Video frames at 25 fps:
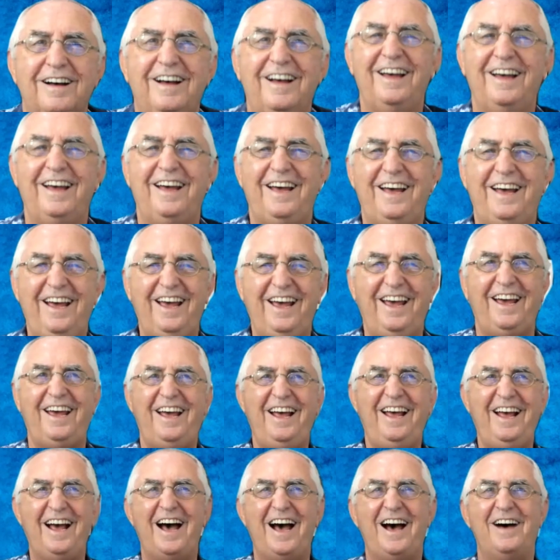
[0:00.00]

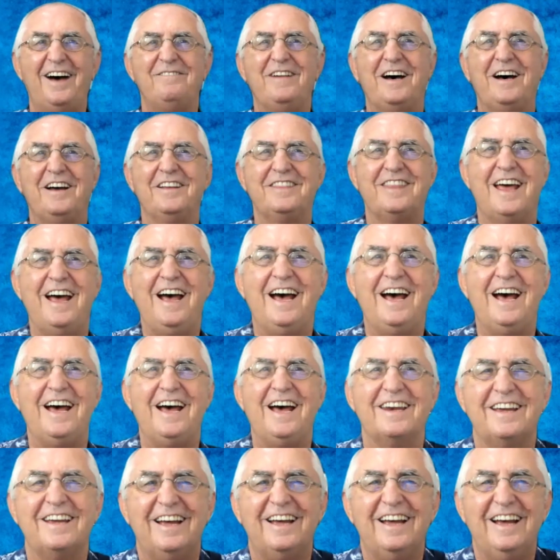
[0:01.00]
How about that?
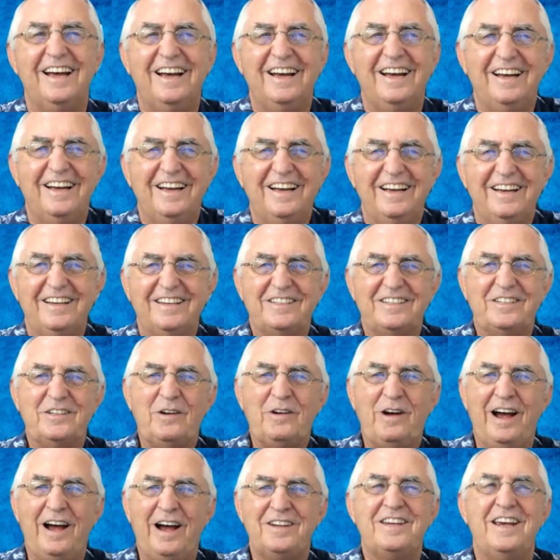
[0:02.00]
So
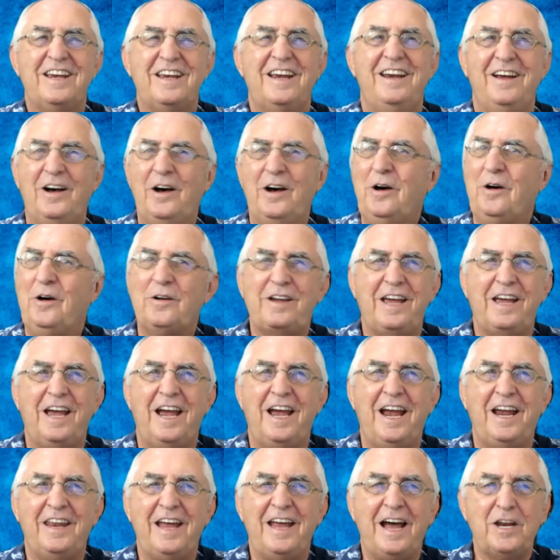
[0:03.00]
I said,
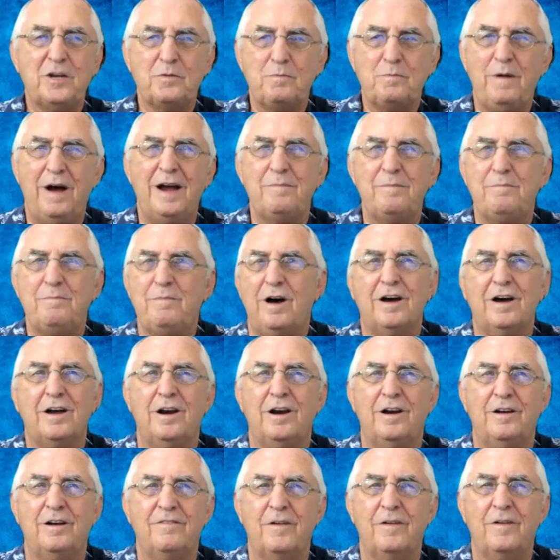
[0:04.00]
okay, that's my
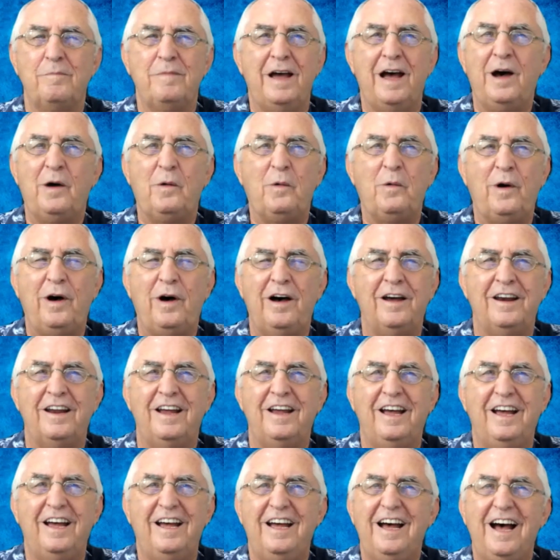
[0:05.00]
model from now on.
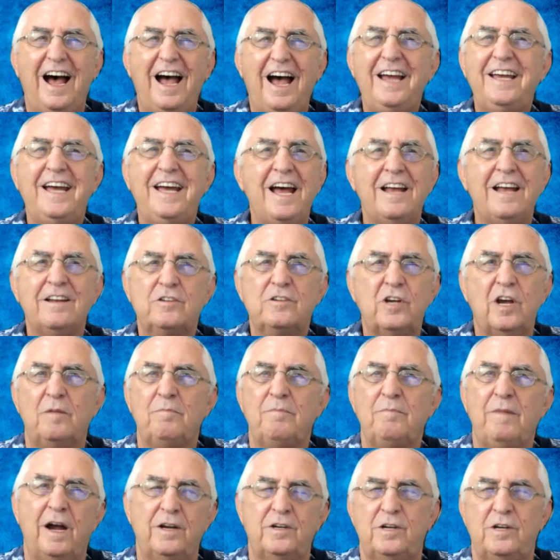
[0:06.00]
I can't set
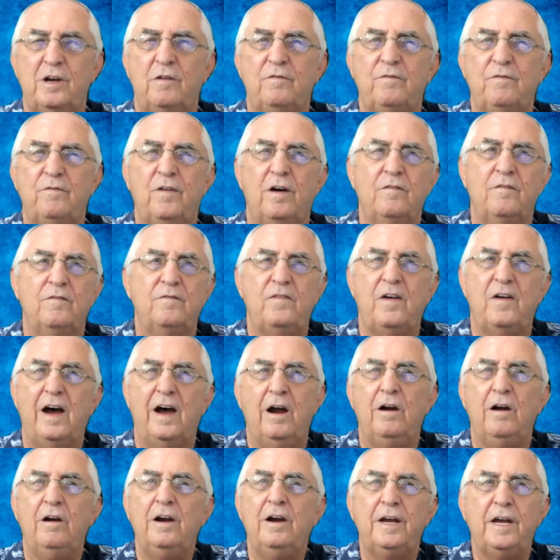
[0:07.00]
myself on
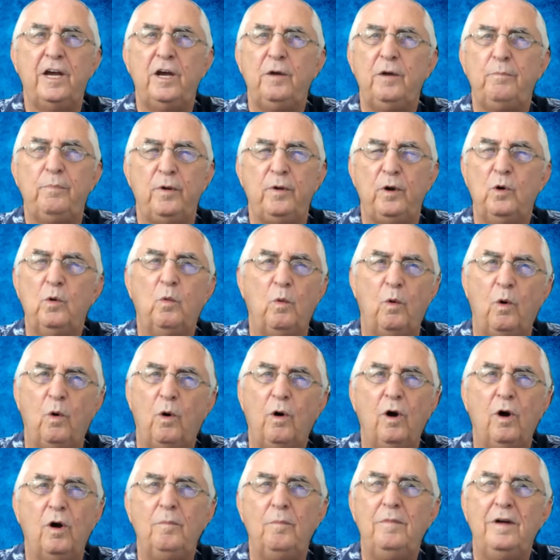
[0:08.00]
fire to keep you
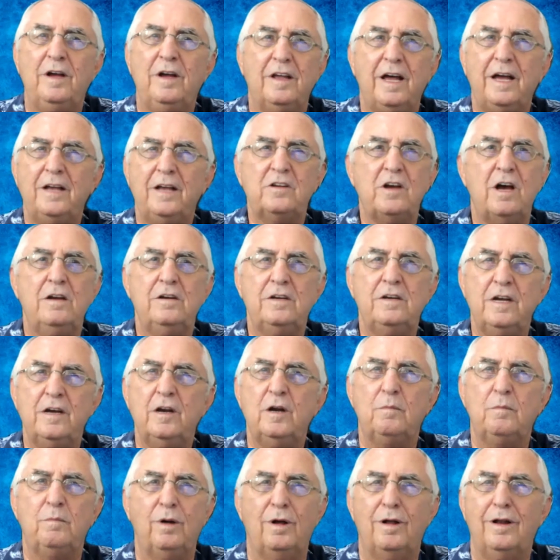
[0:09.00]
warm. That's
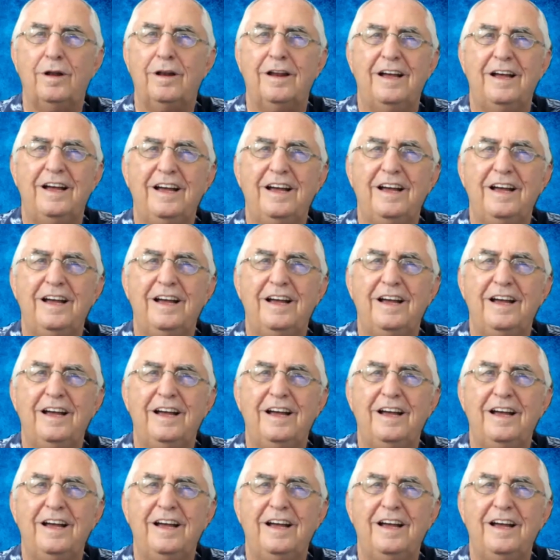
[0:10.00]
untenable.